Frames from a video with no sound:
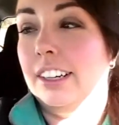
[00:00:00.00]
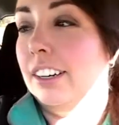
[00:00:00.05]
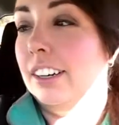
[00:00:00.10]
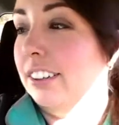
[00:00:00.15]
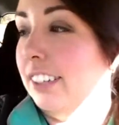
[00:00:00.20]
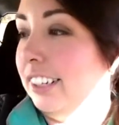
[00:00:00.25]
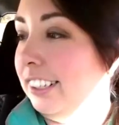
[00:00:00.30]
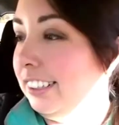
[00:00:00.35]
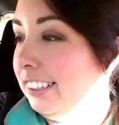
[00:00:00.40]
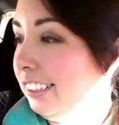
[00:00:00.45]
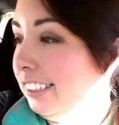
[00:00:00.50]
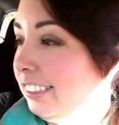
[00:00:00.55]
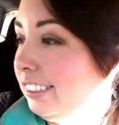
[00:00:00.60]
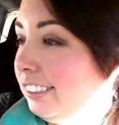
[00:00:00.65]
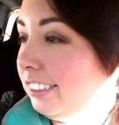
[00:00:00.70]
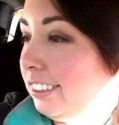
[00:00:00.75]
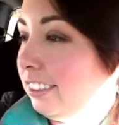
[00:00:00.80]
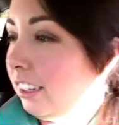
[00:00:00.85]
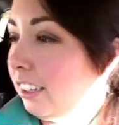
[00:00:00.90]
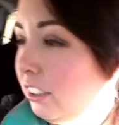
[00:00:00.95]
All right,
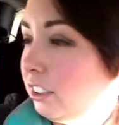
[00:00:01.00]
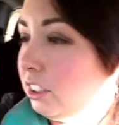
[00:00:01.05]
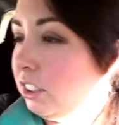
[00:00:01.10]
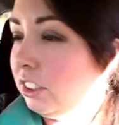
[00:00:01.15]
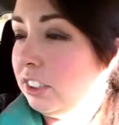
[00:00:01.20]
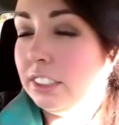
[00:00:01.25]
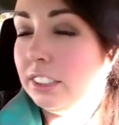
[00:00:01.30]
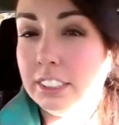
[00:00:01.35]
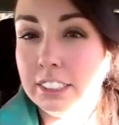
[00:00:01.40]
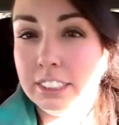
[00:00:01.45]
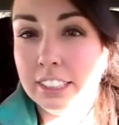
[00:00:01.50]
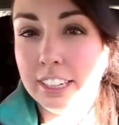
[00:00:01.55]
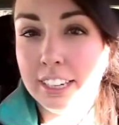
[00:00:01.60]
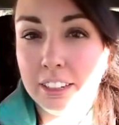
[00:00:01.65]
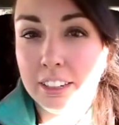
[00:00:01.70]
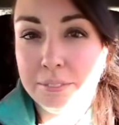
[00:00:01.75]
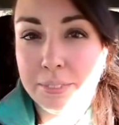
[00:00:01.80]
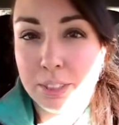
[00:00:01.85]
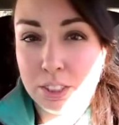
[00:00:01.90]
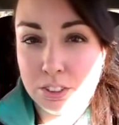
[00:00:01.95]
so as you can see, I
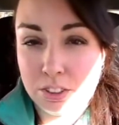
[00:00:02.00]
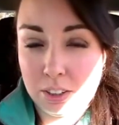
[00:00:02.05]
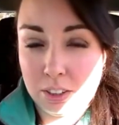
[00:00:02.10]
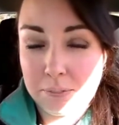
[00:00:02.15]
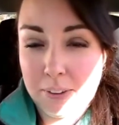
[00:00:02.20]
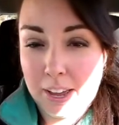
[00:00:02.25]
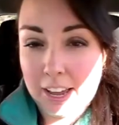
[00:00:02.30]
have my truck